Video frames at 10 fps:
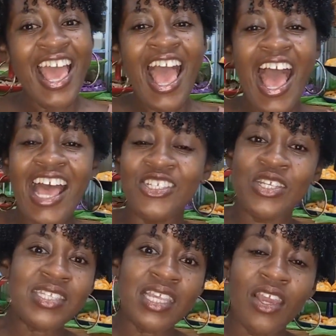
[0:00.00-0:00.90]
and
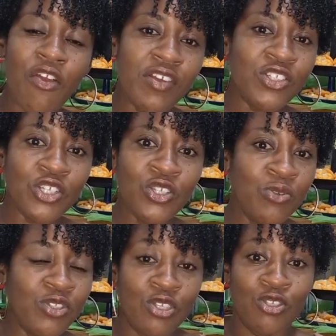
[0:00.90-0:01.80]
just encouraging
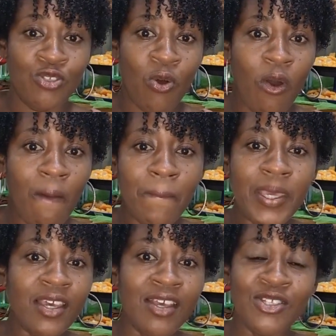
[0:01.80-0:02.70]
you to soar,
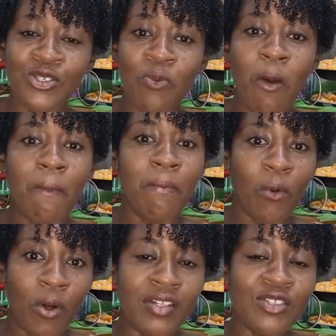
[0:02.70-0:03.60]
because you were
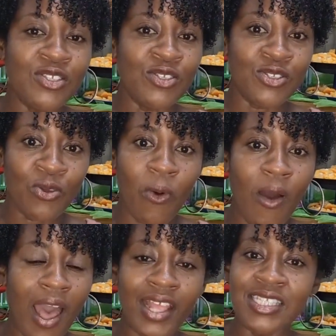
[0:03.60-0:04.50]
born to
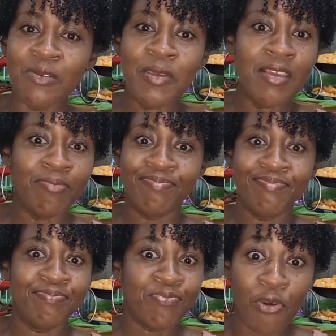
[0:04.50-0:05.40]
soar and to be
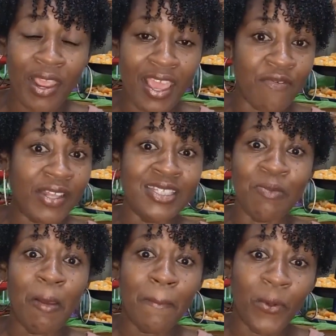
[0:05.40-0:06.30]
brave and to
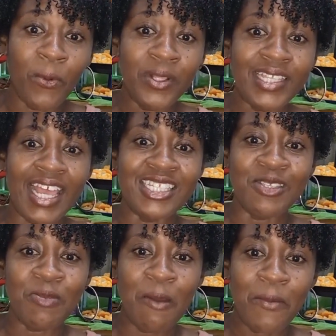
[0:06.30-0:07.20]
be bold and to
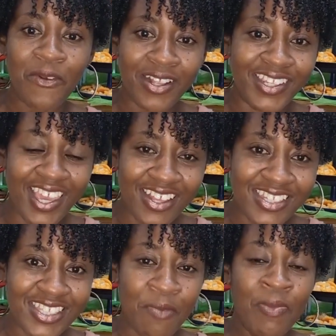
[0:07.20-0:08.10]
be
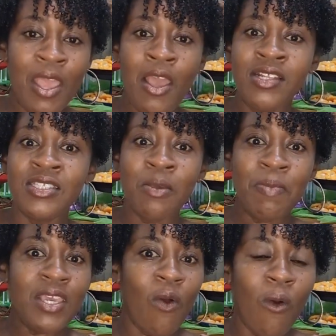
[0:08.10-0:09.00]
brilliant, to
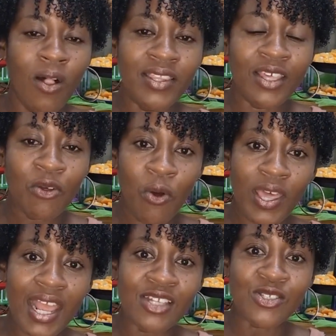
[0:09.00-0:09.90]
be all that
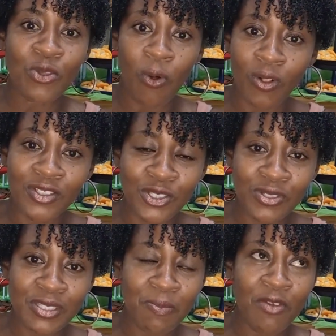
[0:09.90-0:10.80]
God has called you
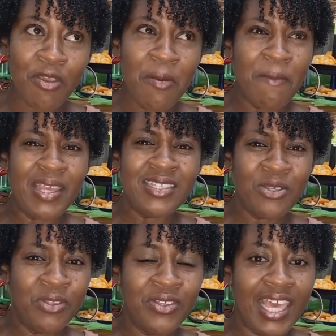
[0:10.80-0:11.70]
to be. Remember, I
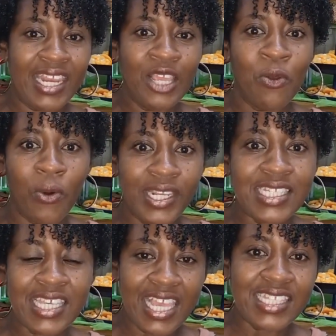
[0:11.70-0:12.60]
told you that in order
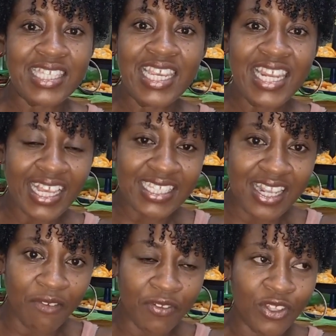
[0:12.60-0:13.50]
to get to the next
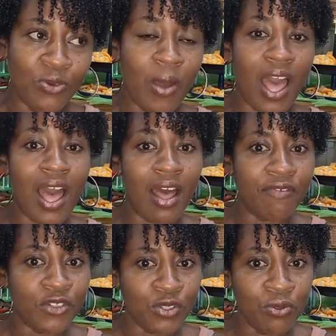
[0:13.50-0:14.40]
level, you
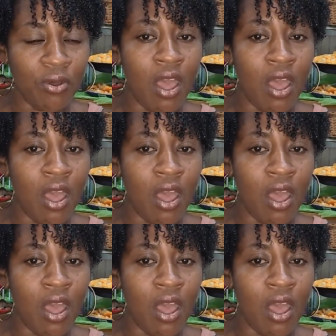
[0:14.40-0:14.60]
have to